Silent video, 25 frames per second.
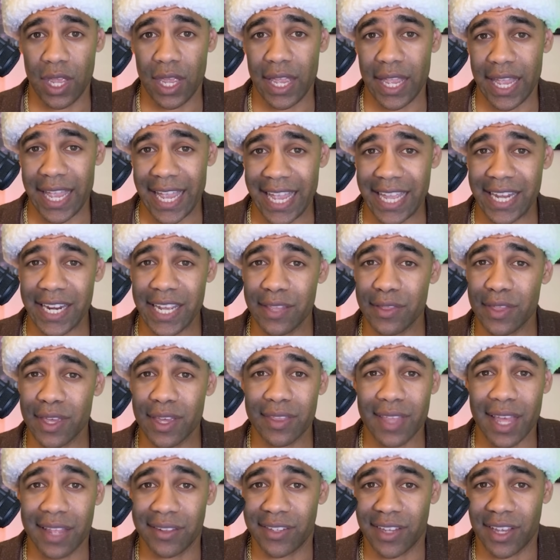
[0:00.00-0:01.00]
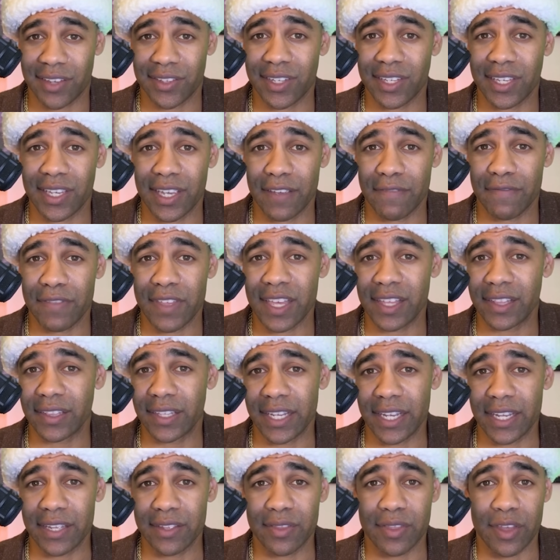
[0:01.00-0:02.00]
Anything that doesn't give the
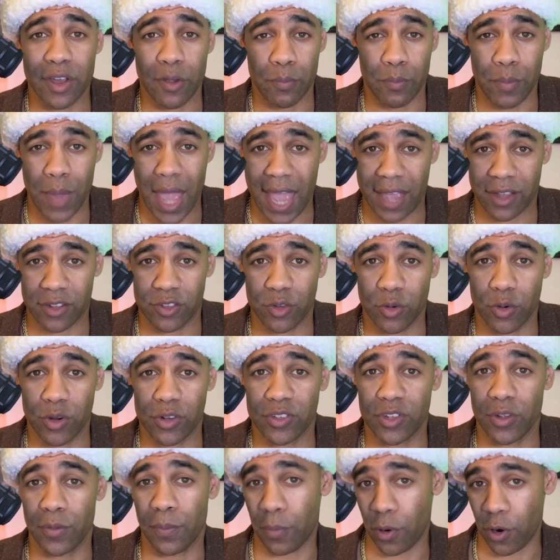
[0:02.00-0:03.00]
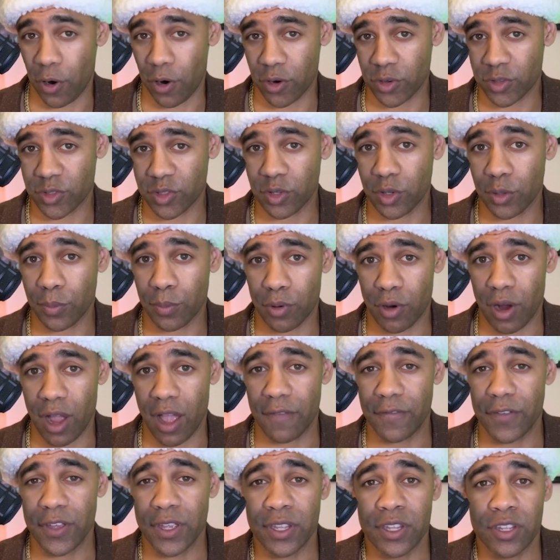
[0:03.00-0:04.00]
elite their backdoor to personal
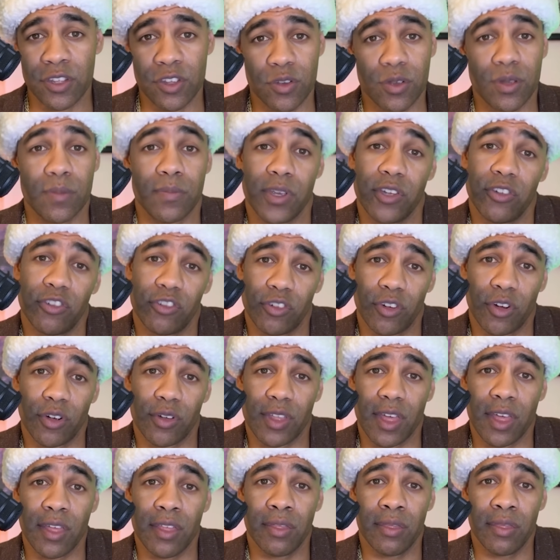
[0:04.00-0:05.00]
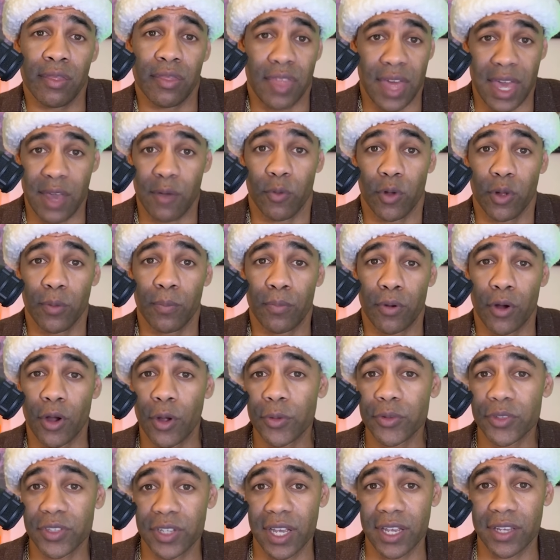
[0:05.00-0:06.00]
profit, you can be sure that they will
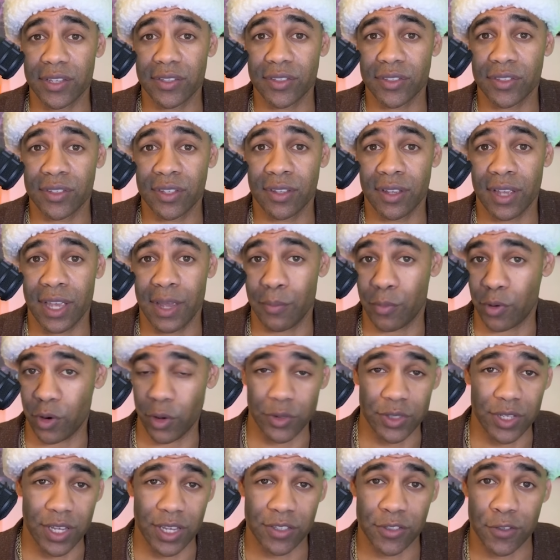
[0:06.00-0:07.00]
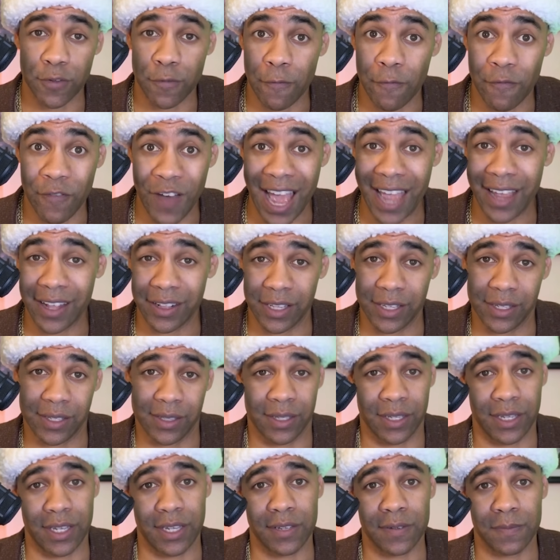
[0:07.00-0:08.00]
protest and protest
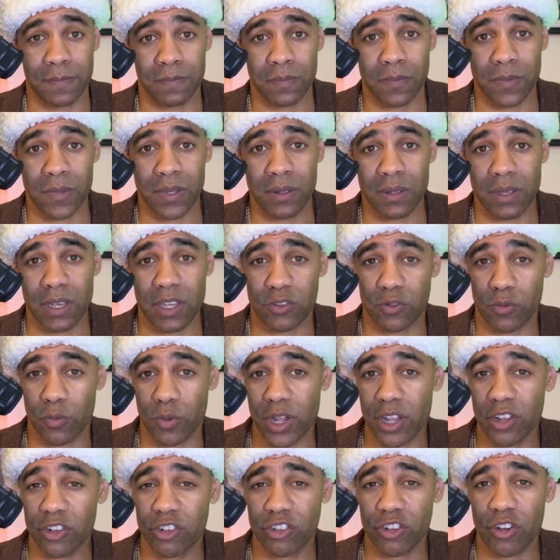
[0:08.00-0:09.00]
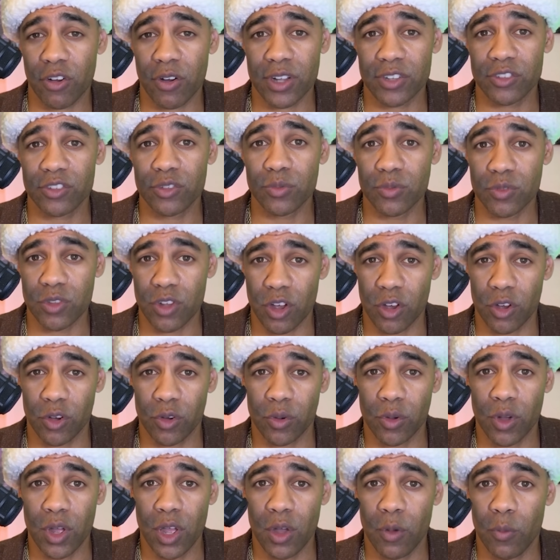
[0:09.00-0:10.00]
violently. It's reassuring to
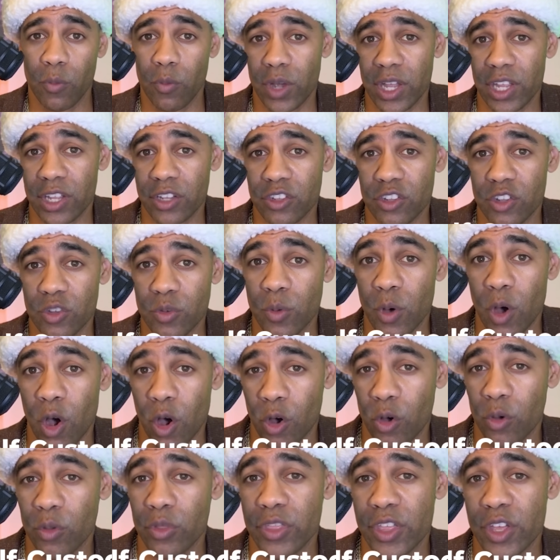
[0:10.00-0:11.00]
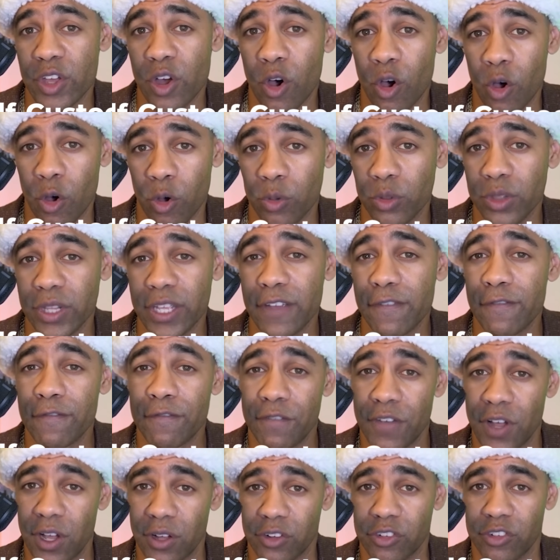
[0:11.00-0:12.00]
know when you own the only
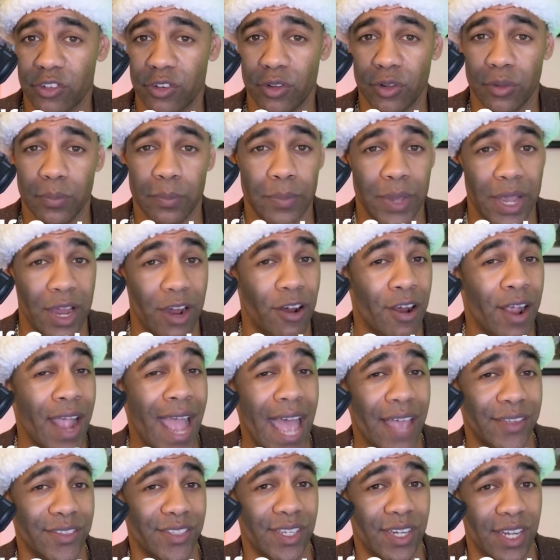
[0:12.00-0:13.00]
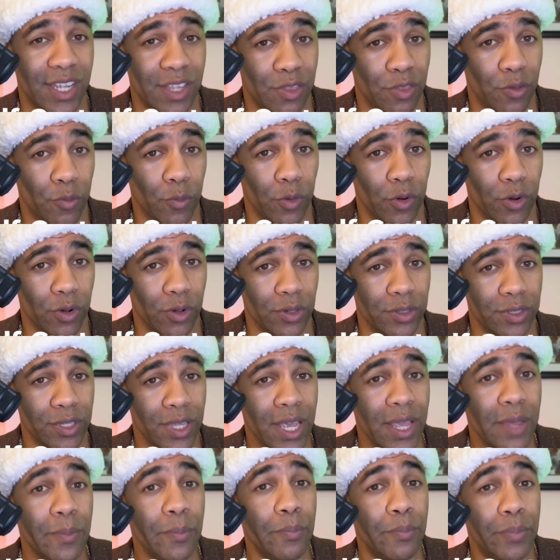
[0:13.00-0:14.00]
functional bearer asset in the world,
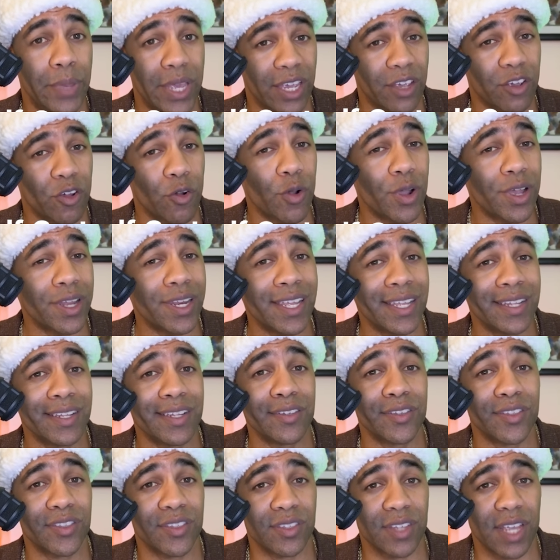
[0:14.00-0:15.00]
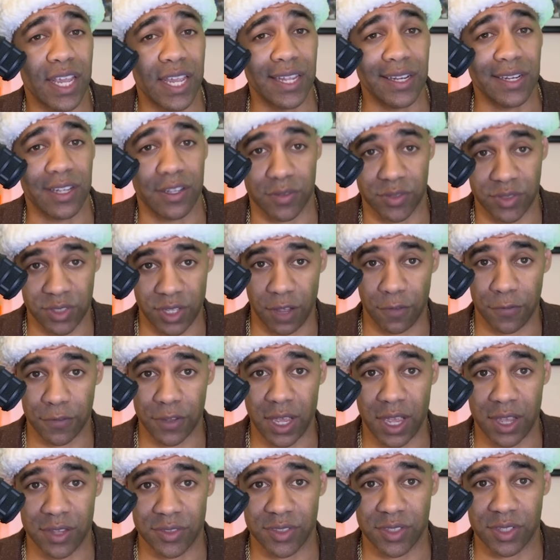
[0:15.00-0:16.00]
Bitcoin in a state of
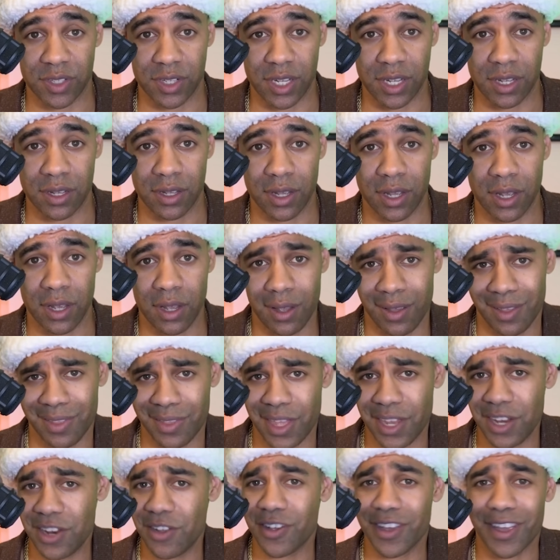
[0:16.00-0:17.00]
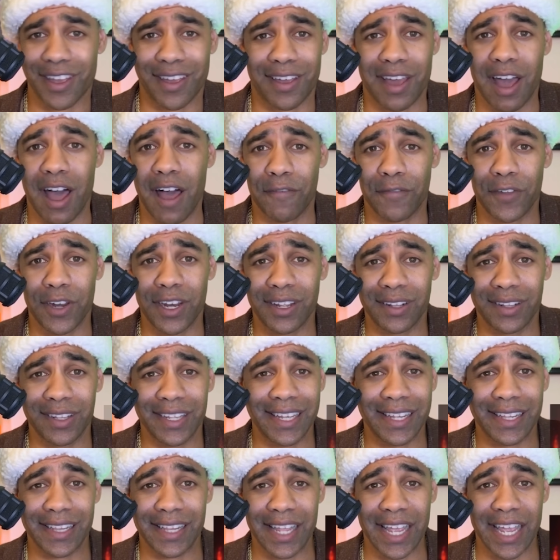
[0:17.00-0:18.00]
self-custody. Then you can confidently
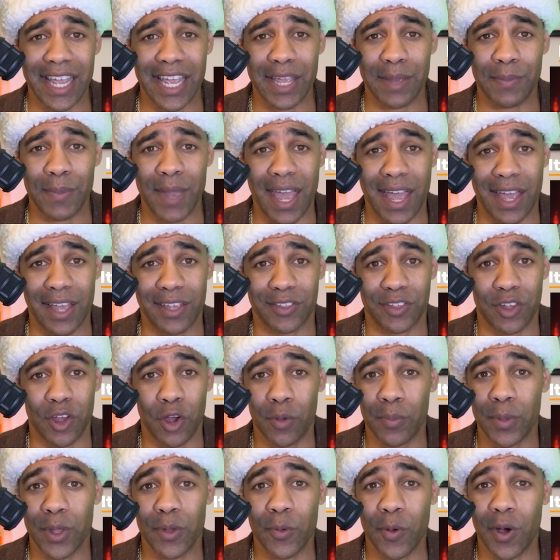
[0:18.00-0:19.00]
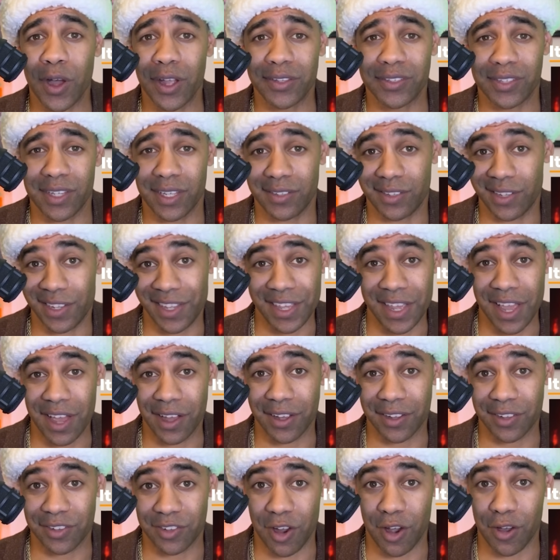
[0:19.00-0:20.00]
claim, as Obi-Wan did to
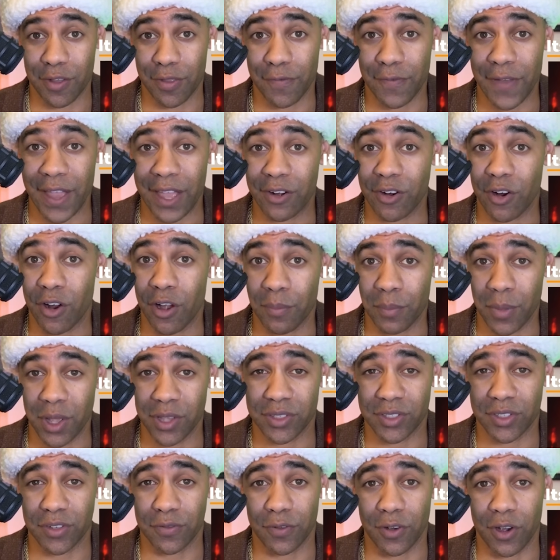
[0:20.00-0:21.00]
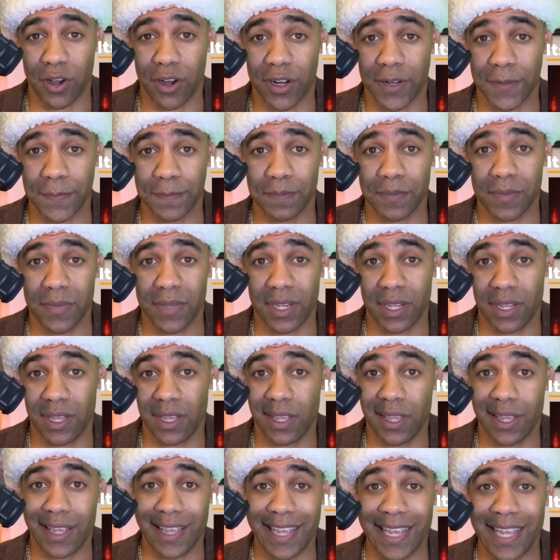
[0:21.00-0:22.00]
young Darth Vader on Mustafar,
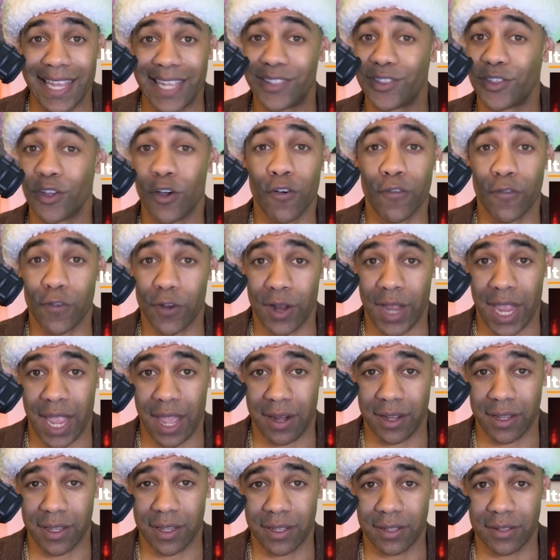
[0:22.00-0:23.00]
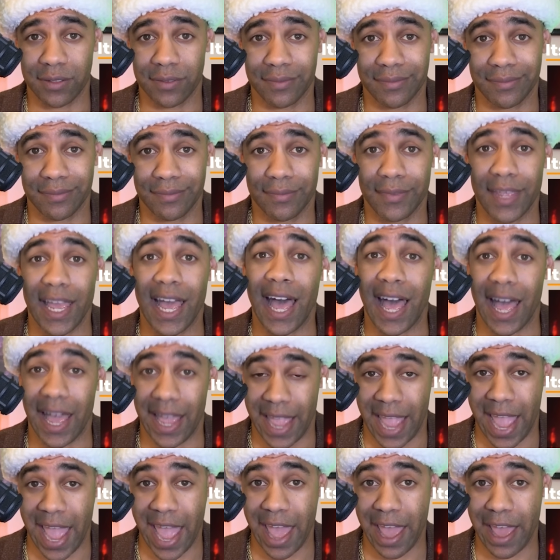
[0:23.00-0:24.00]
"It's over, Anakin. I
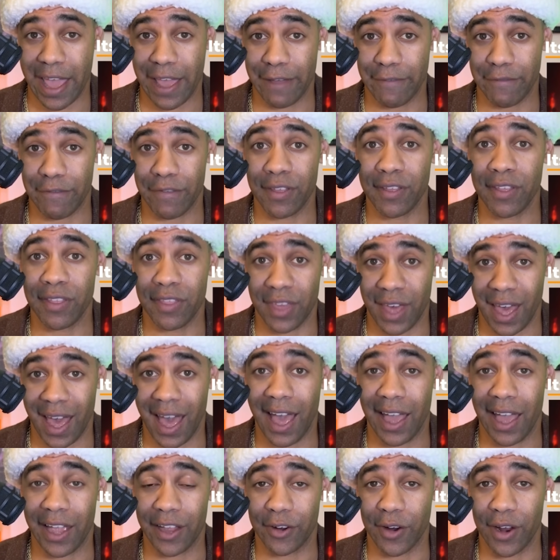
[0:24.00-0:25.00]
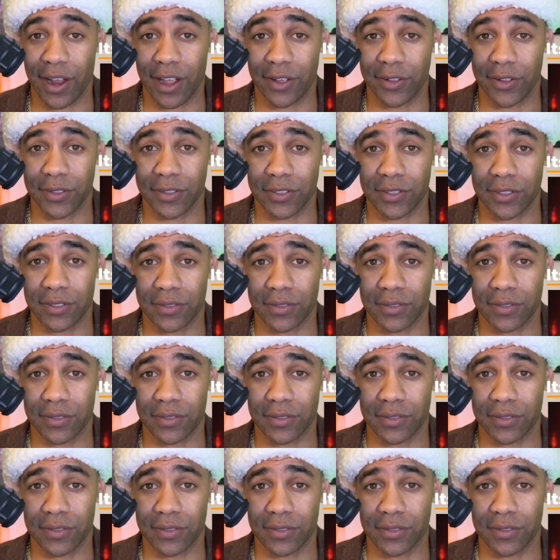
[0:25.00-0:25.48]
have the high ground."